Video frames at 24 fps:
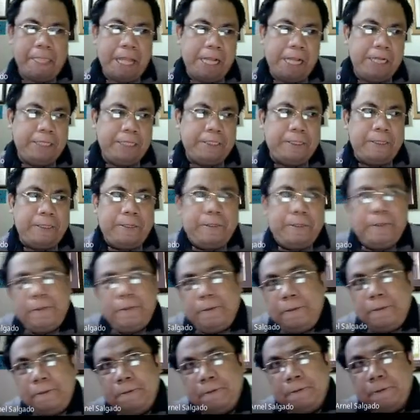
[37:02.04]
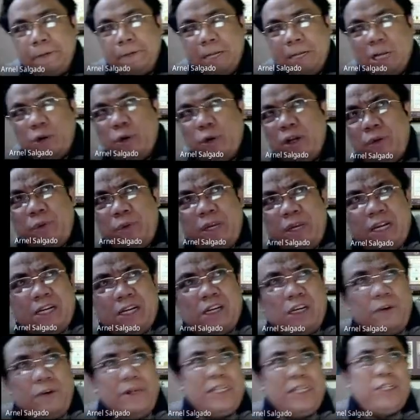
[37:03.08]
So when we are
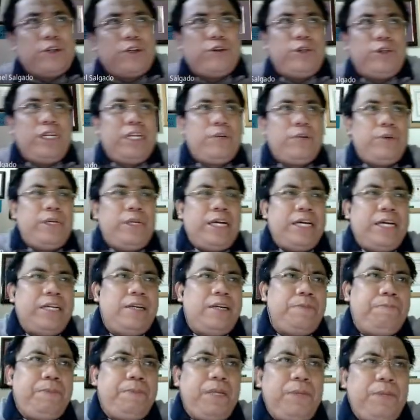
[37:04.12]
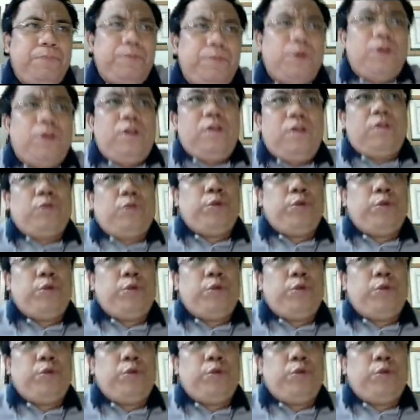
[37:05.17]
going to connect with other people, we